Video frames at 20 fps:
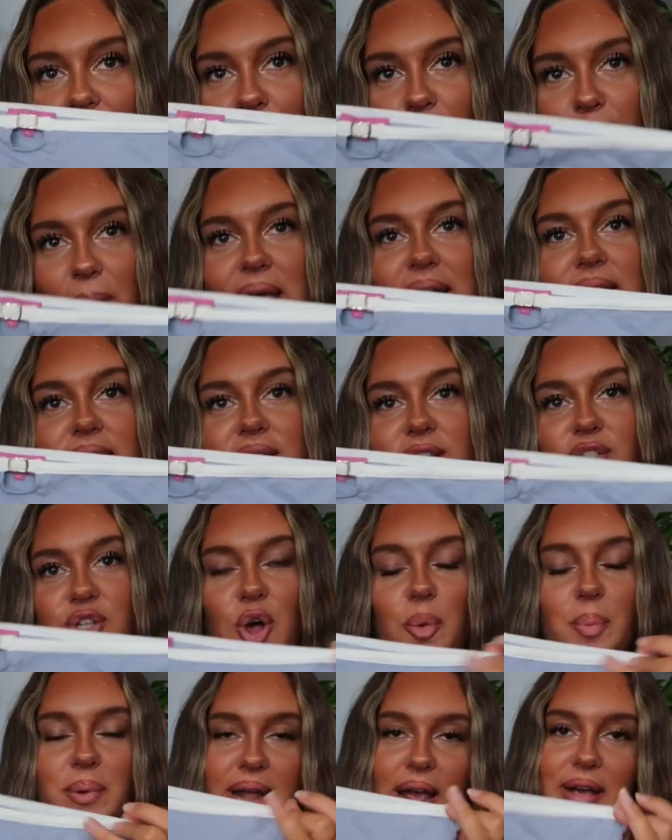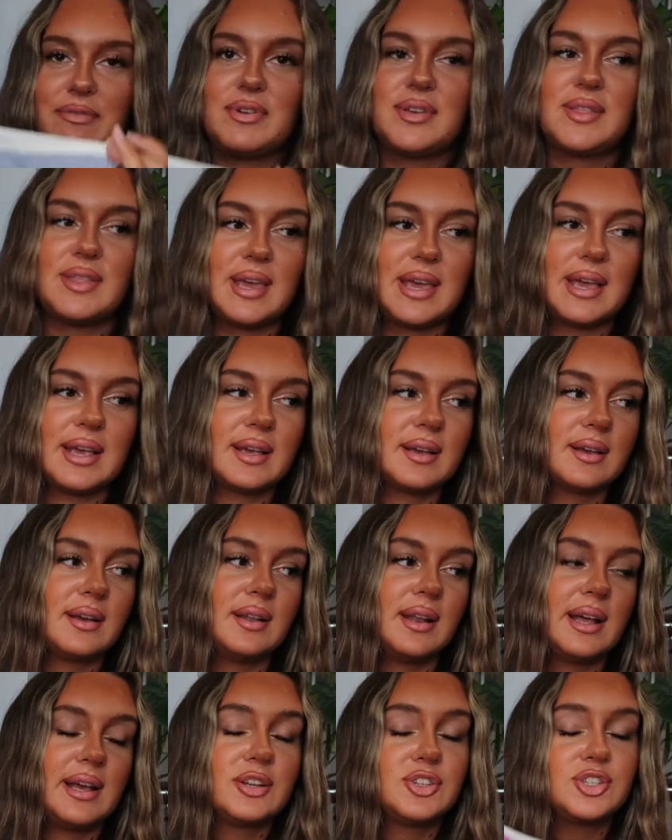makes the top and everything
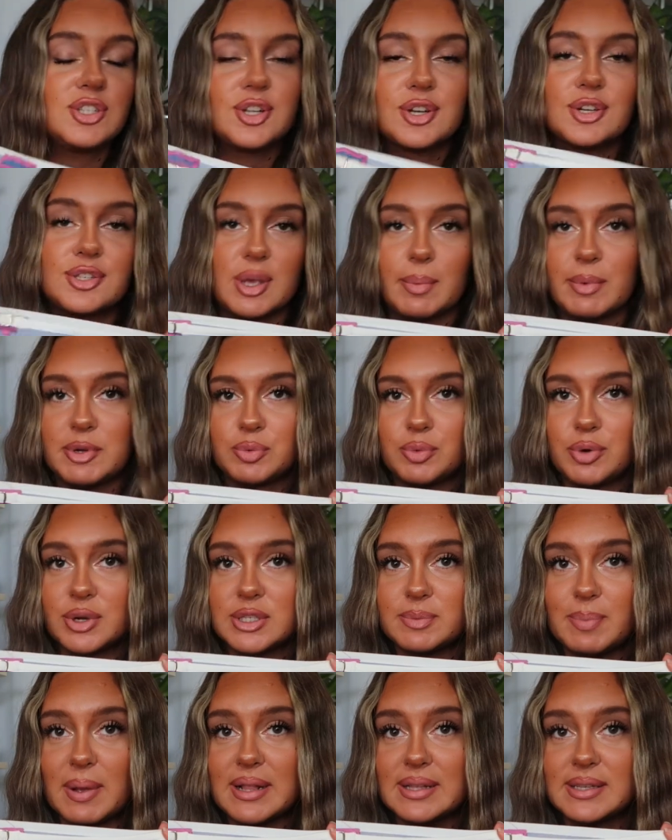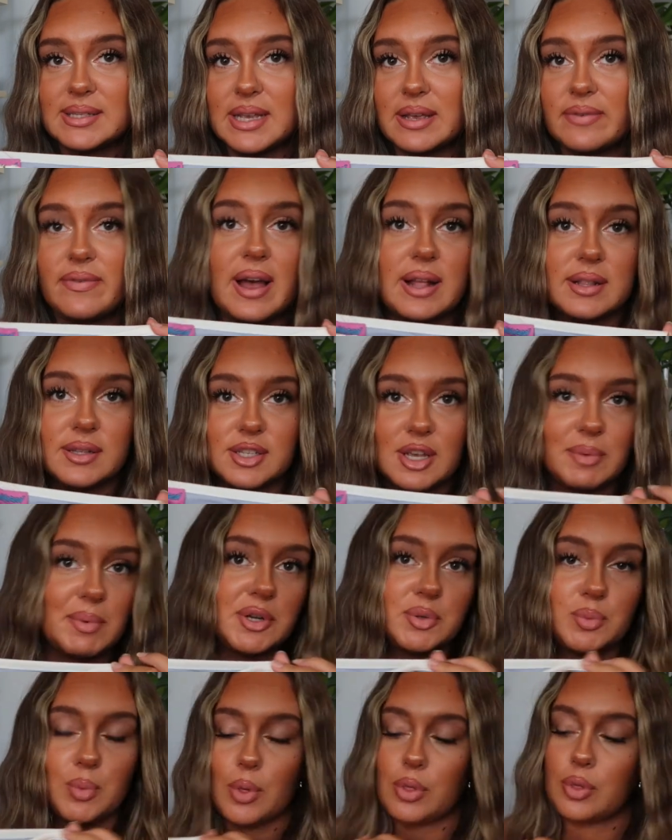like just look so much more expensive and so
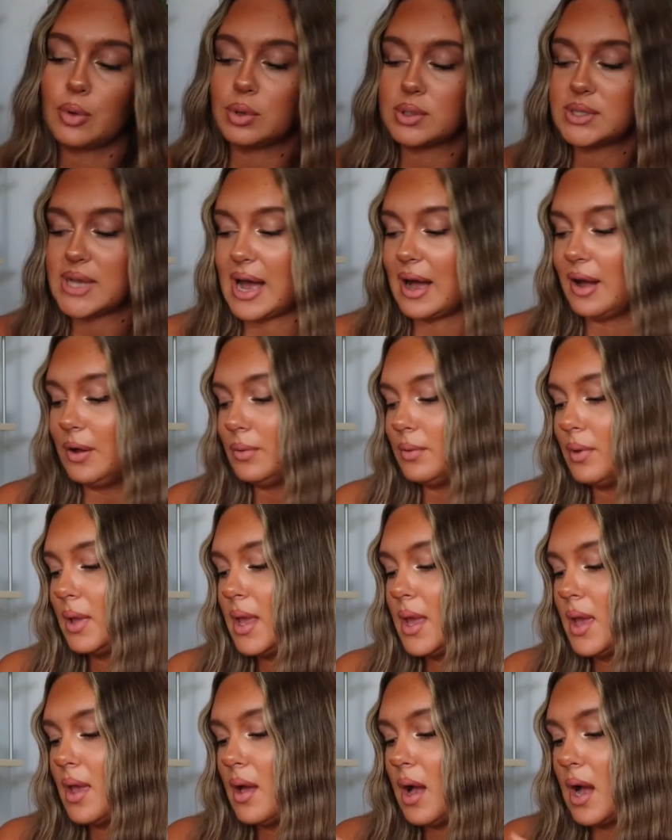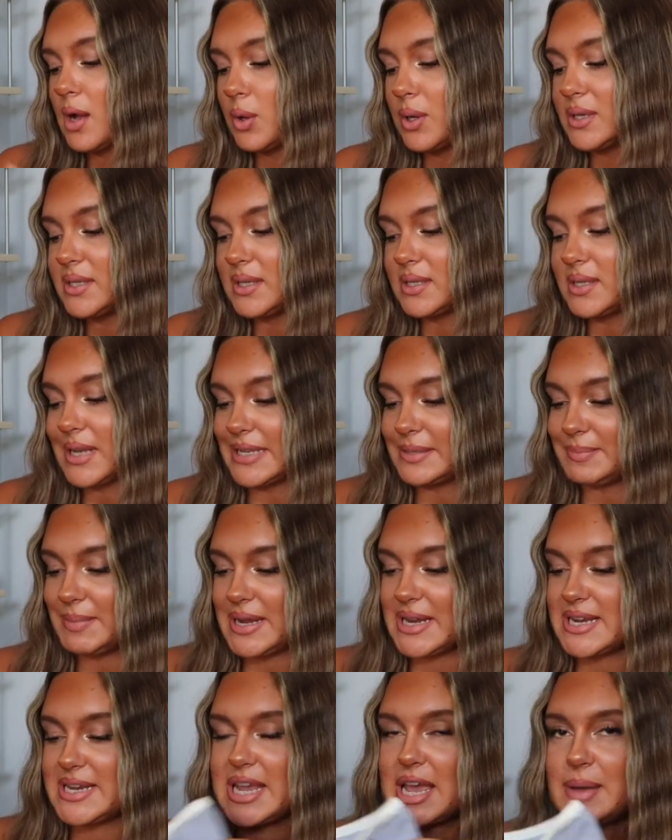much more thought out. I got this in a size
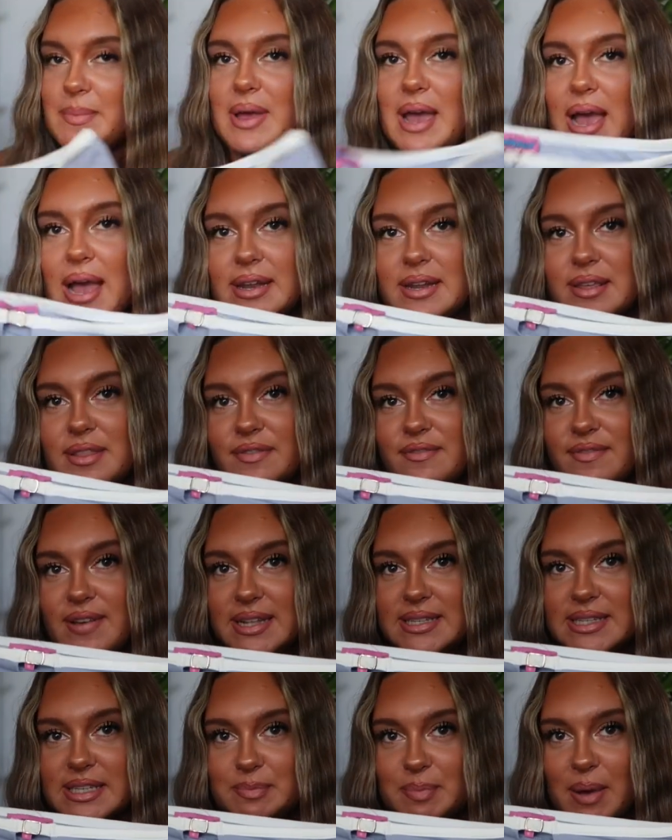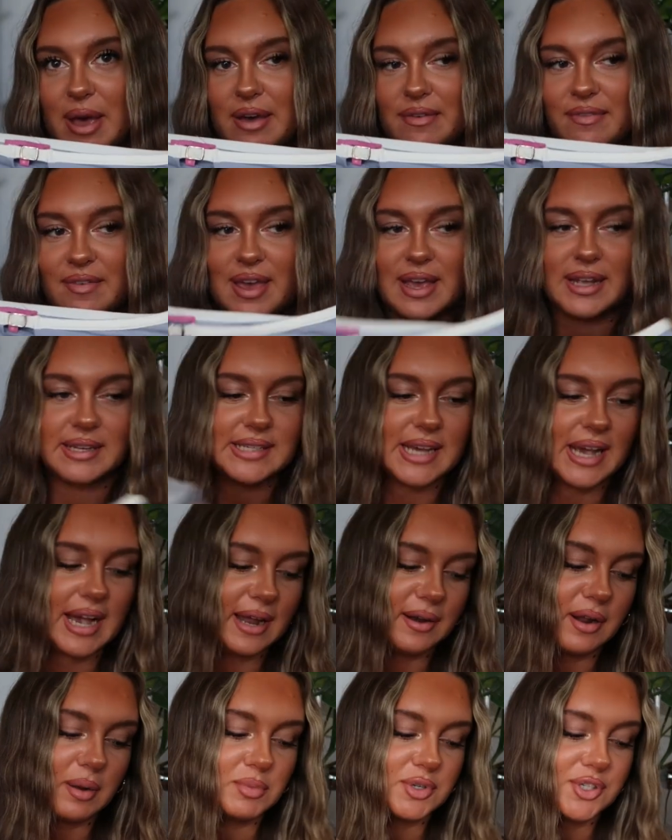medium and the fit is perfect
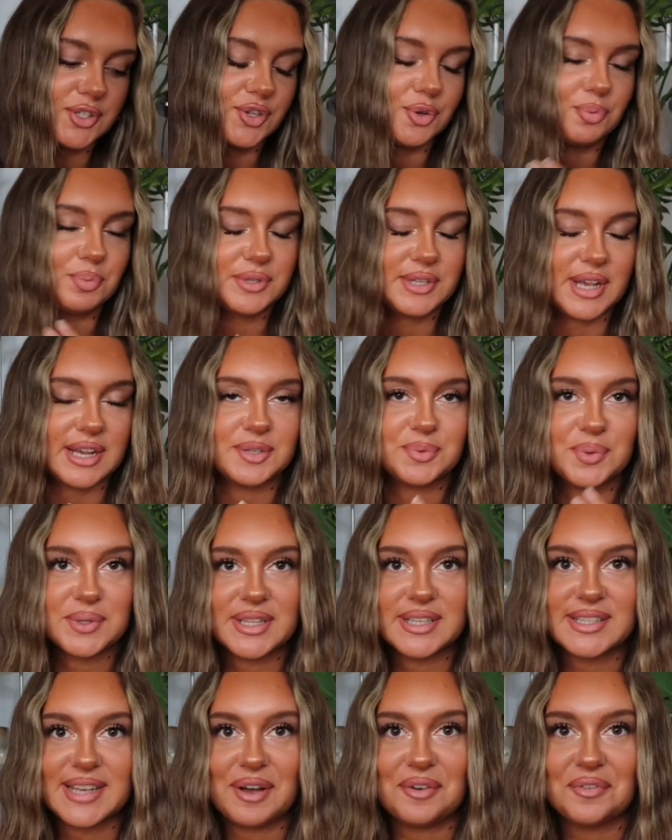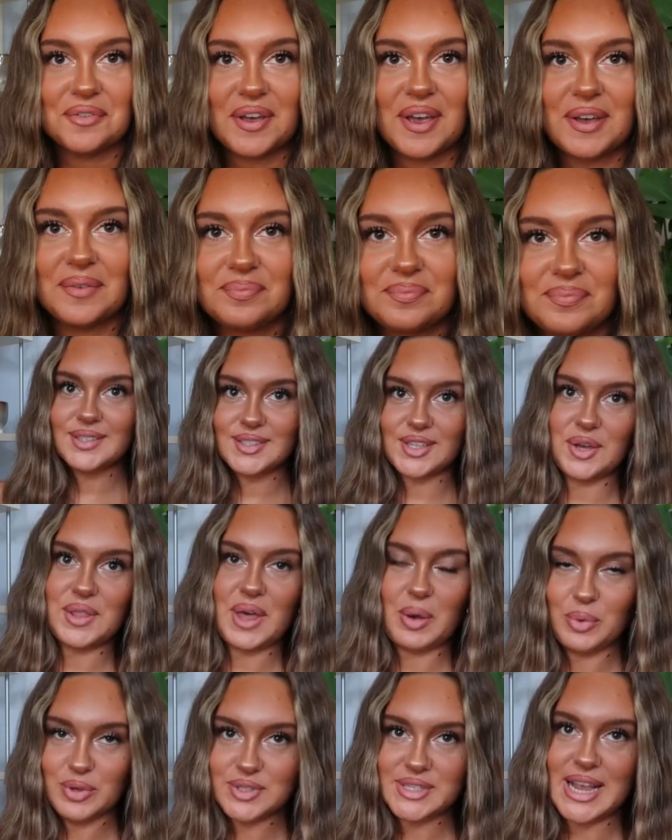and I'm just obsessed with this outfit. So
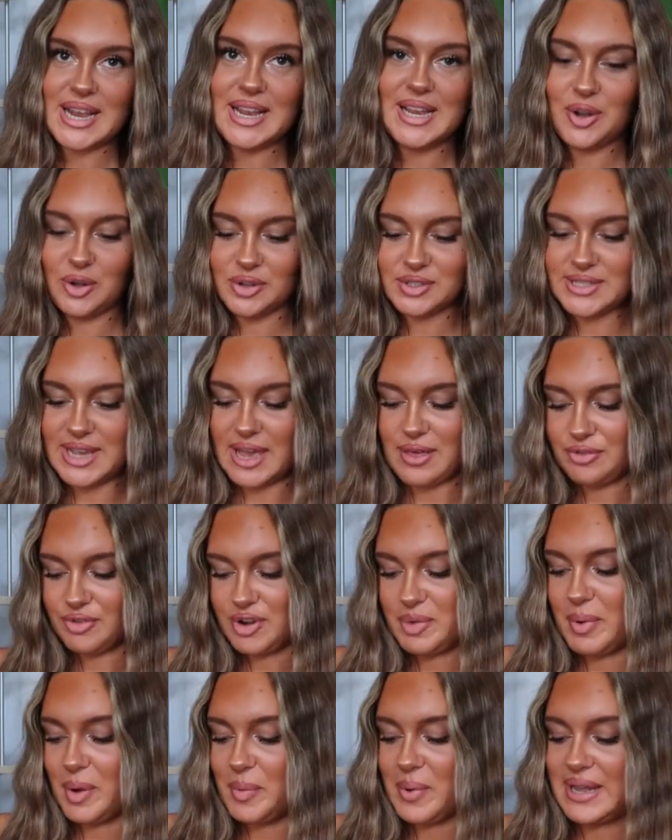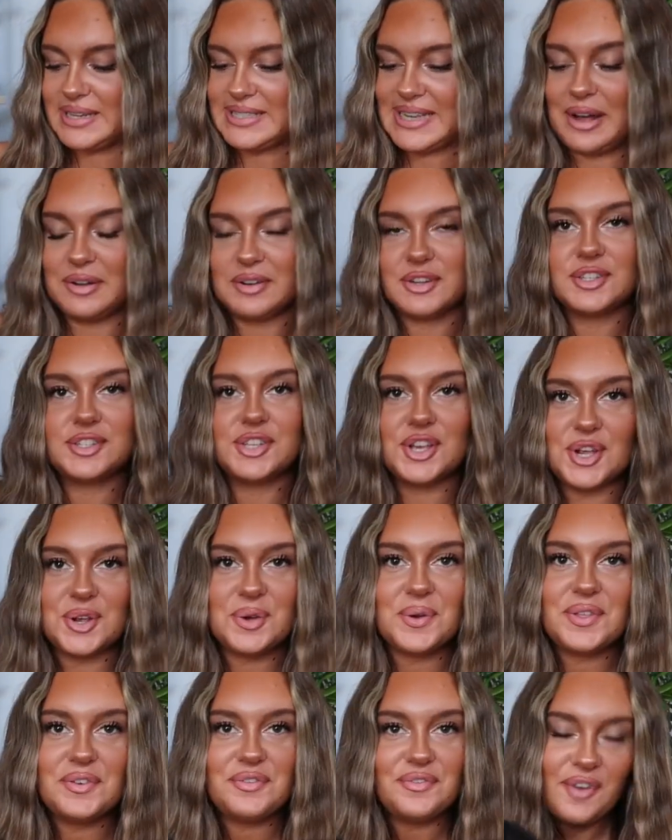that was a lot to get through, but we are down
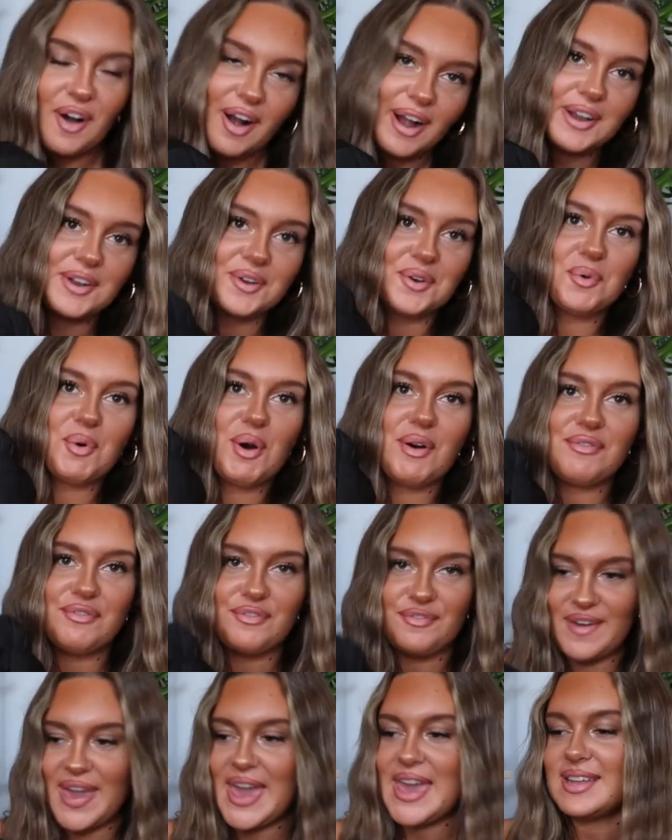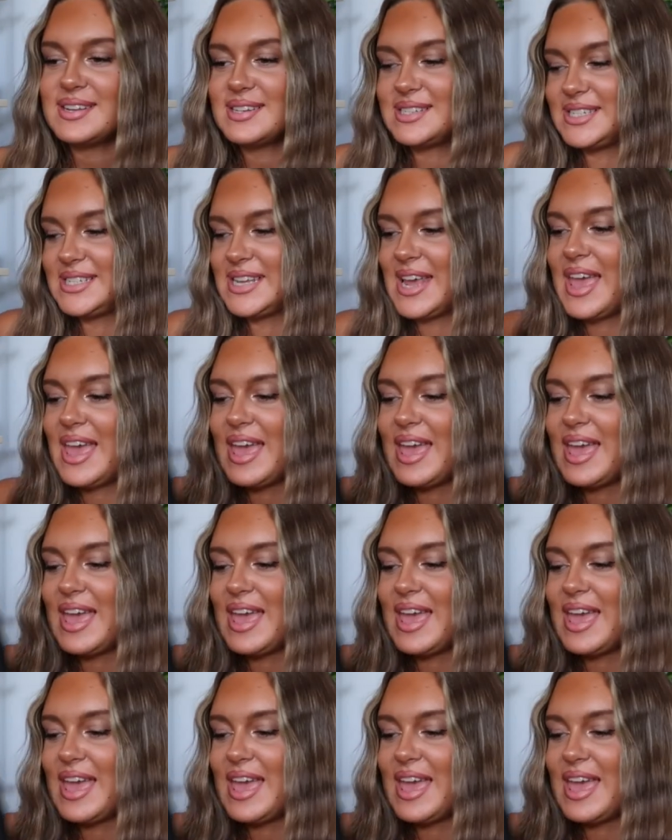to the final fit.